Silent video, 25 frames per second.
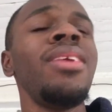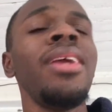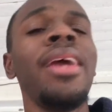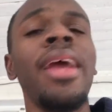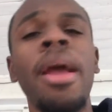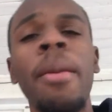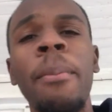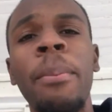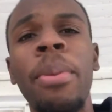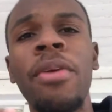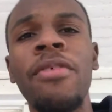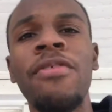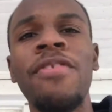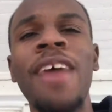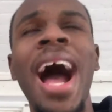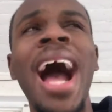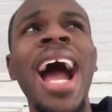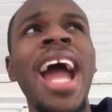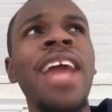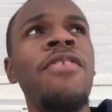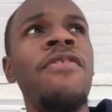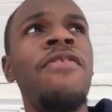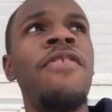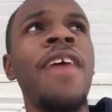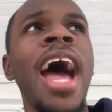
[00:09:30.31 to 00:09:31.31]
and
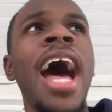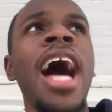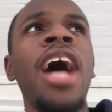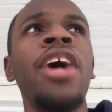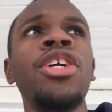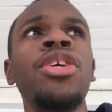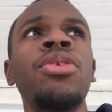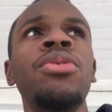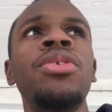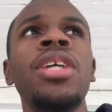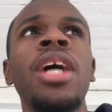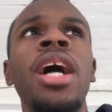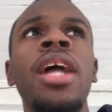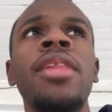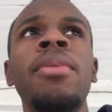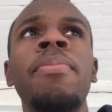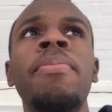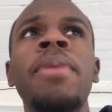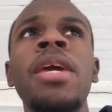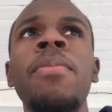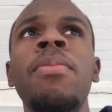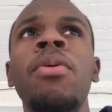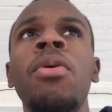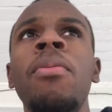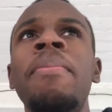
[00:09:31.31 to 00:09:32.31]
provide value to other
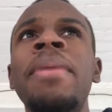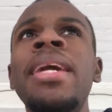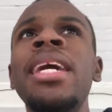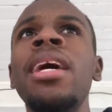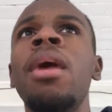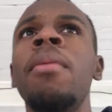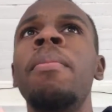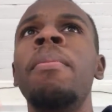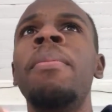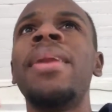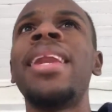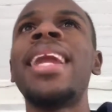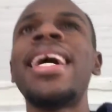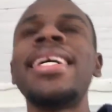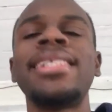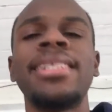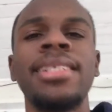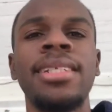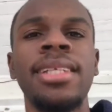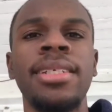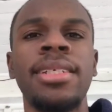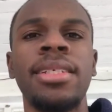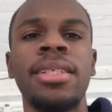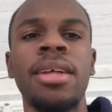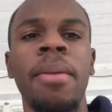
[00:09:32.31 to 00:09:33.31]
people. Be a blessing
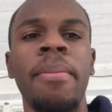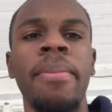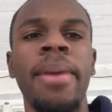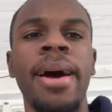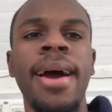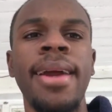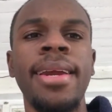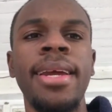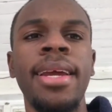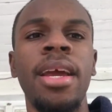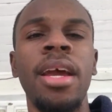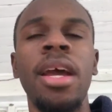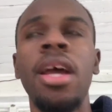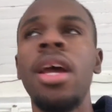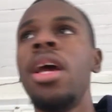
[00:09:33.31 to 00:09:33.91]
to somebody.